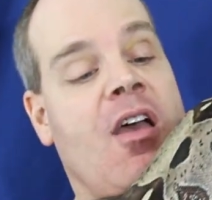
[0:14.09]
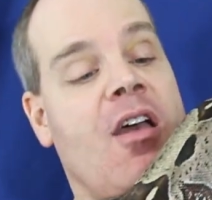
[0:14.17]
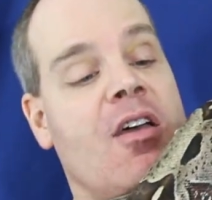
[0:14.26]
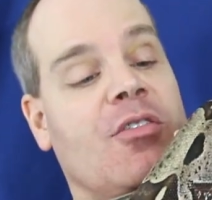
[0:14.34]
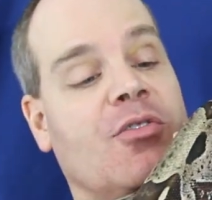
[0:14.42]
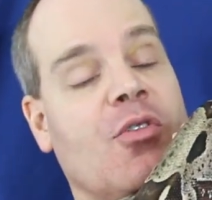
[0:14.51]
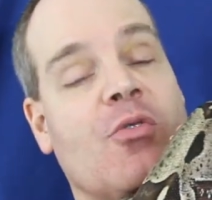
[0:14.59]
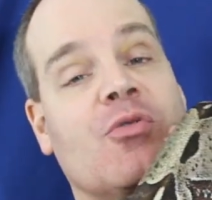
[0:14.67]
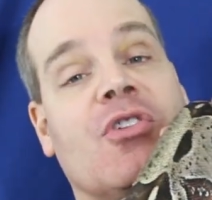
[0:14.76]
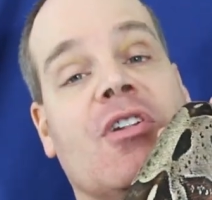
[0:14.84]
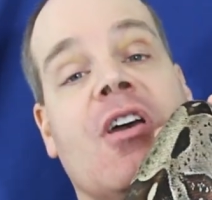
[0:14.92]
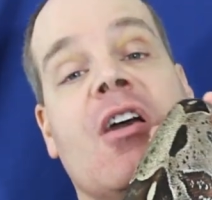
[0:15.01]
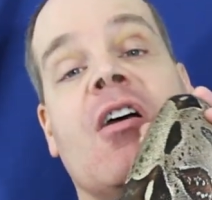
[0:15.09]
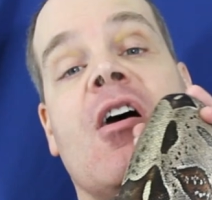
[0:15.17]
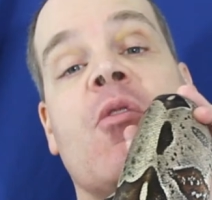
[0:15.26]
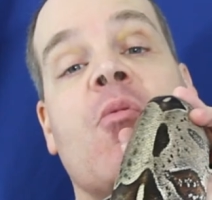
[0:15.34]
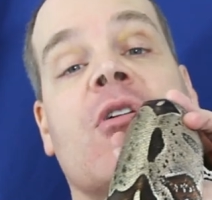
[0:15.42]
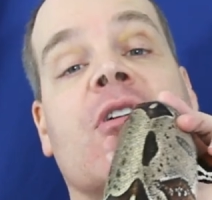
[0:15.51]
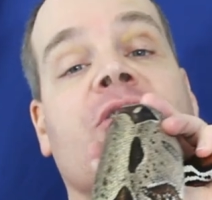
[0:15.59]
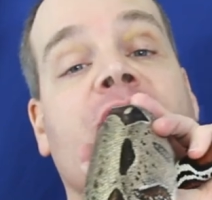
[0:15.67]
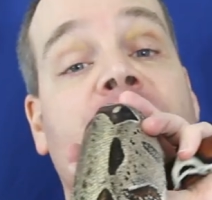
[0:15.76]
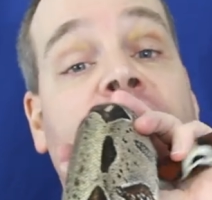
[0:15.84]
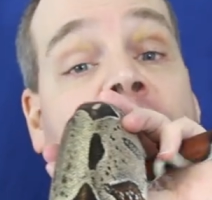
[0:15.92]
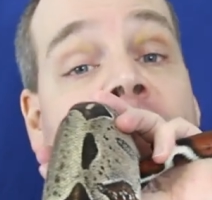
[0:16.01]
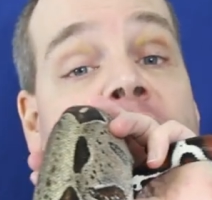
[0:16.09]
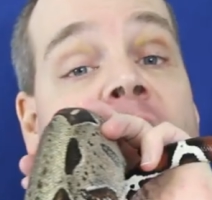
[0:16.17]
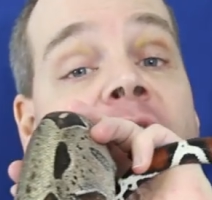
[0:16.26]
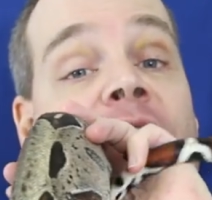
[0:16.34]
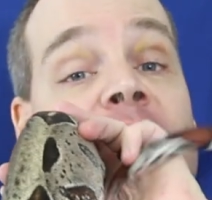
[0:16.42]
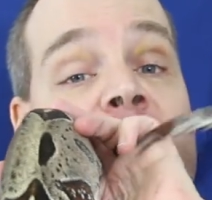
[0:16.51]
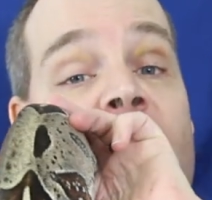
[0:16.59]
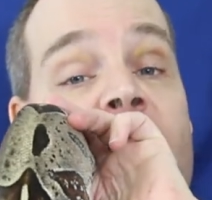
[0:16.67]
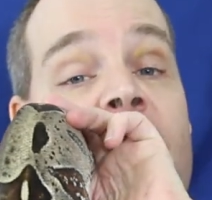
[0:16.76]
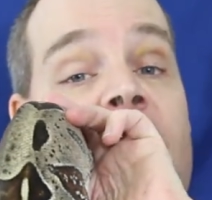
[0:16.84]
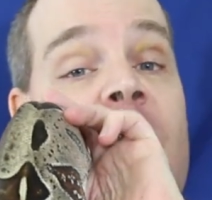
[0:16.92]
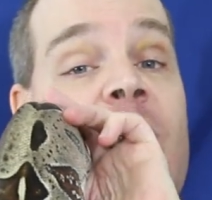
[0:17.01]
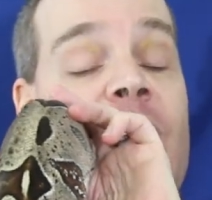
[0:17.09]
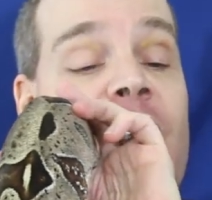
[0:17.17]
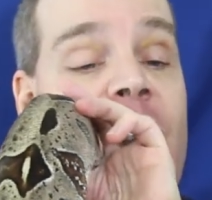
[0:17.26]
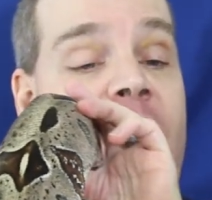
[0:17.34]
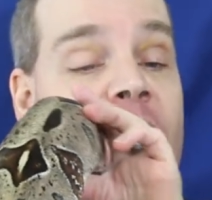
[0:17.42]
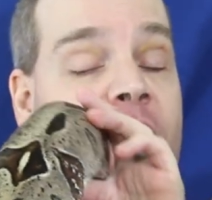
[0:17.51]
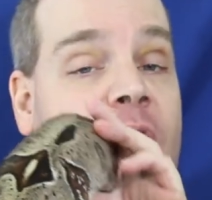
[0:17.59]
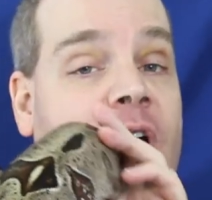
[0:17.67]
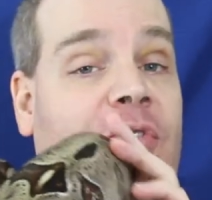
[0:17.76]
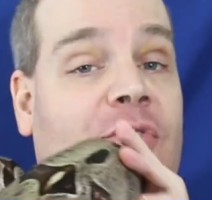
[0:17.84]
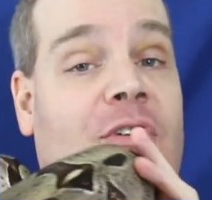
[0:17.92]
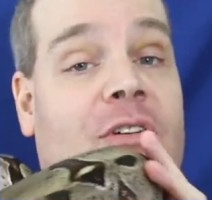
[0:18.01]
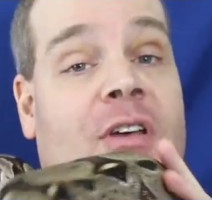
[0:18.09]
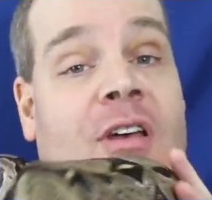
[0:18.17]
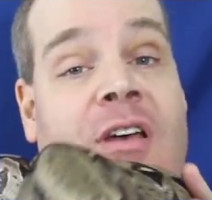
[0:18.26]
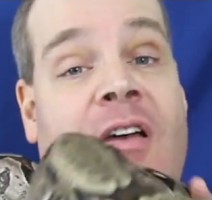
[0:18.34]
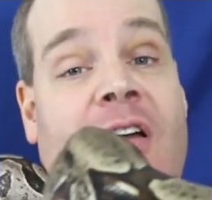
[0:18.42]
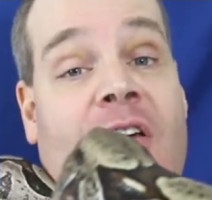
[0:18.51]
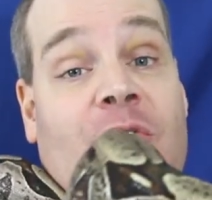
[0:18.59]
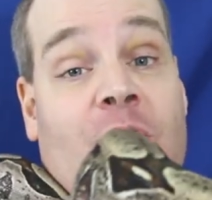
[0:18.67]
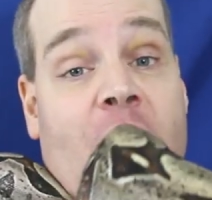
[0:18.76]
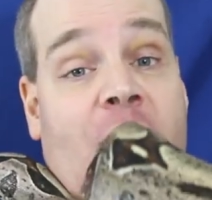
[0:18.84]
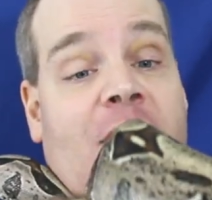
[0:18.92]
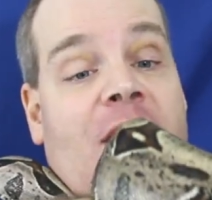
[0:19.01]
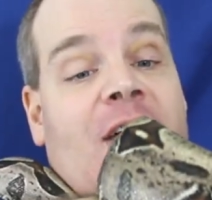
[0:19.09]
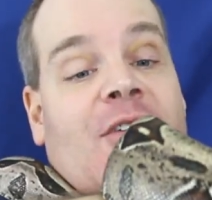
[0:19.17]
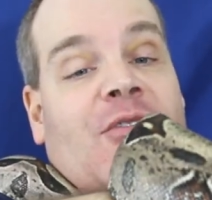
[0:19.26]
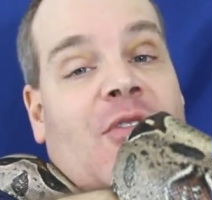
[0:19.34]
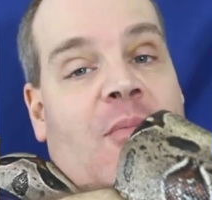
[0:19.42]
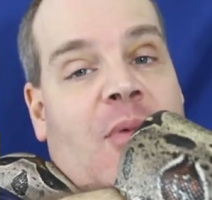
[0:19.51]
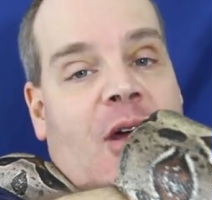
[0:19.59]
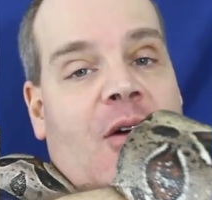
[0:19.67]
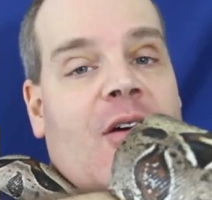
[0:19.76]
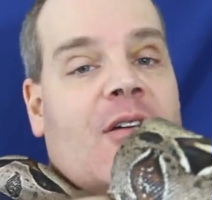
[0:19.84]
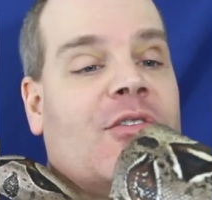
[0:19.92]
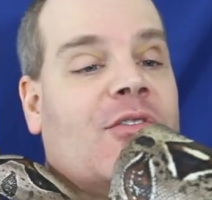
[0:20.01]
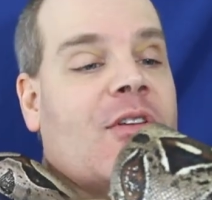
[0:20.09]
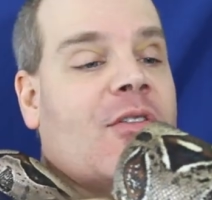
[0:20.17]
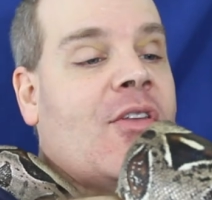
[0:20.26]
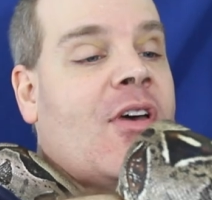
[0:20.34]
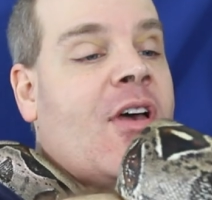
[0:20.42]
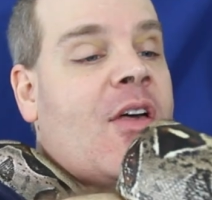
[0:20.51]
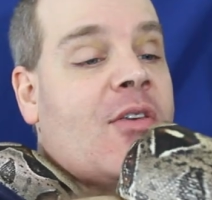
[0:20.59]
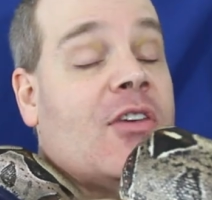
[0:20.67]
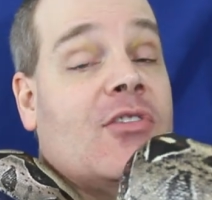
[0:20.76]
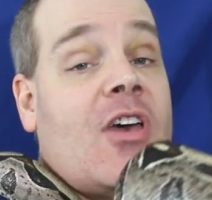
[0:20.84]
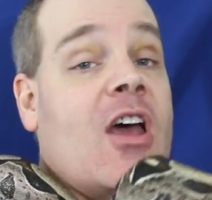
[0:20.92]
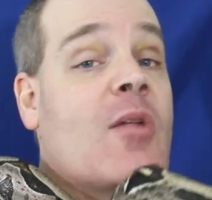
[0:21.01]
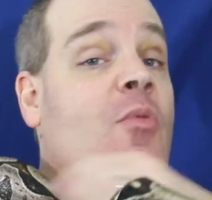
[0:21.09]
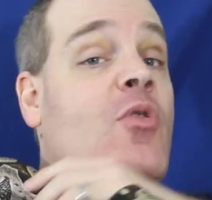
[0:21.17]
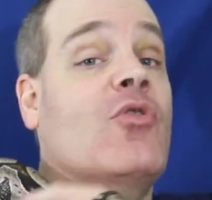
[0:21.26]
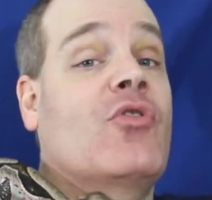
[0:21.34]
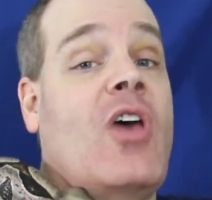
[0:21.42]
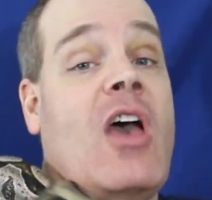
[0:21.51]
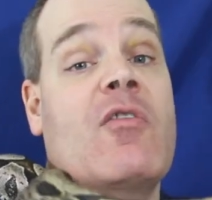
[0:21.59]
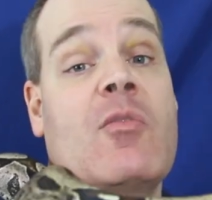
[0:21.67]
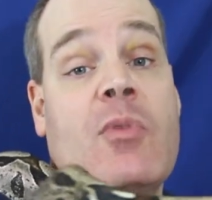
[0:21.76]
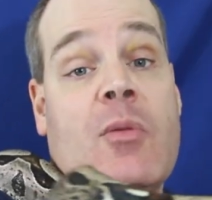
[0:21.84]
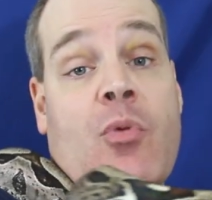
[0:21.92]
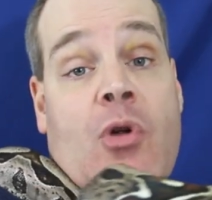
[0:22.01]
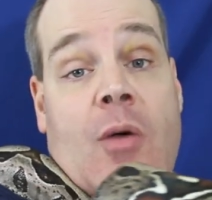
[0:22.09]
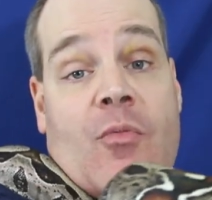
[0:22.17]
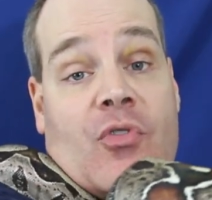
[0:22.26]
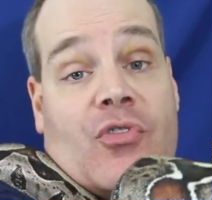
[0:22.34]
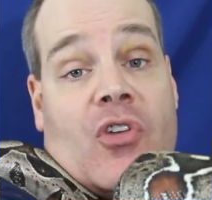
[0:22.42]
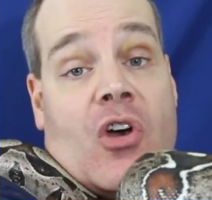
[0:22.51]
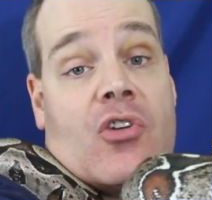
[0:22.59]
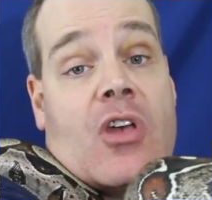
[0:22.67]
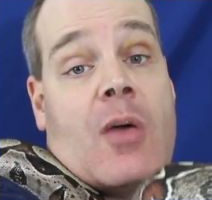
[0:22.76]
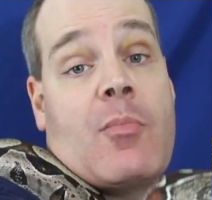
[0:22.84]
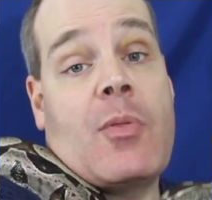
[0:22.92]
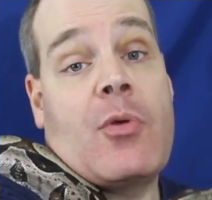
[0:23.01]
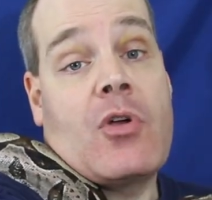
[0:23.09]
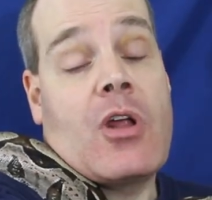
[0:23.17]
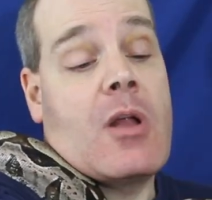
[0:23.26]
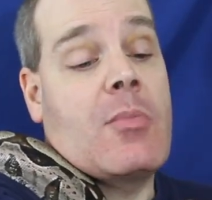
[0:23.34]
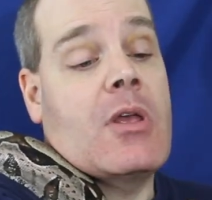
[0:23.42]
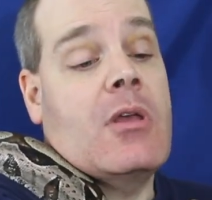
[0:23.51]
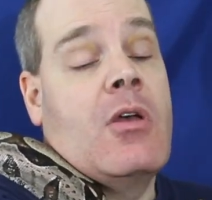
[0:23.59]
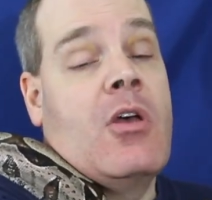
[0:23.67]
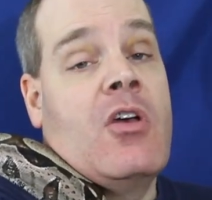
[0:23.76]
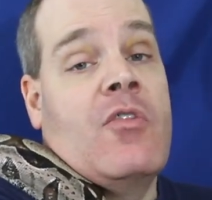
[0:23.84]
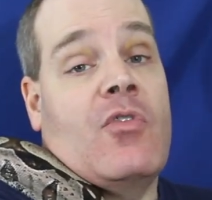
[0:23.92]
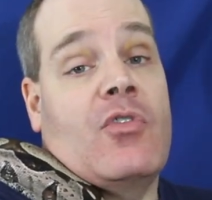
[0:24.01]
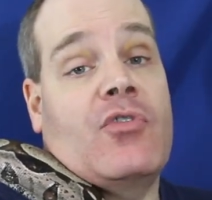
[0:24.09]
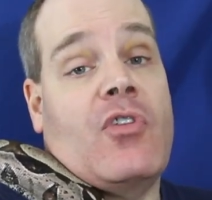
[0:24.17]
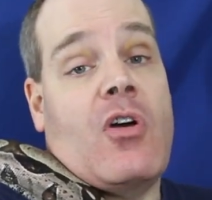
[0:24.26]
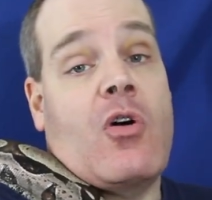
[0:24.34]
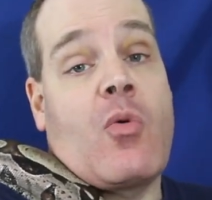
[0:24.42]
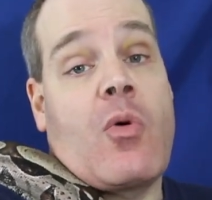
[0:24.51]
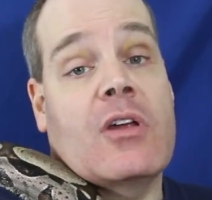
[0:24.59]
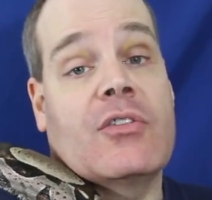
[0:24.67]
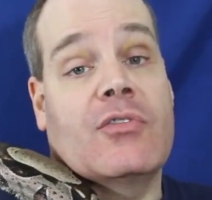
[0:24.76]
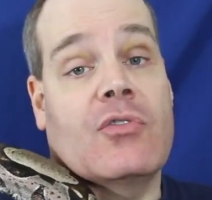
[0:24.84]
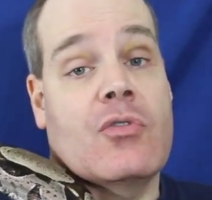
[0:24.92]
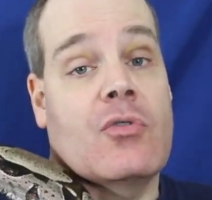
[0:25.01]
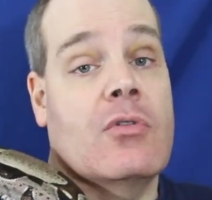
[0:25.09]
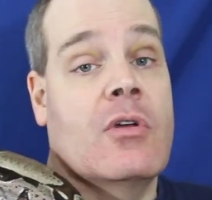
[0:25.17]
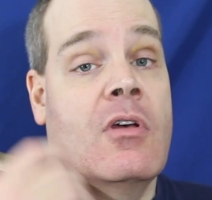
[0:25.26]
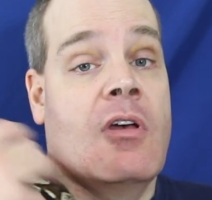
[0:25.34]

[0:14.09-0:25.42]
And so today I wanted to show you guys some of the babies from that crossing, as well as the parents. And these animals haven't been put up for sale yet, but they're gonna be for sale quite soon,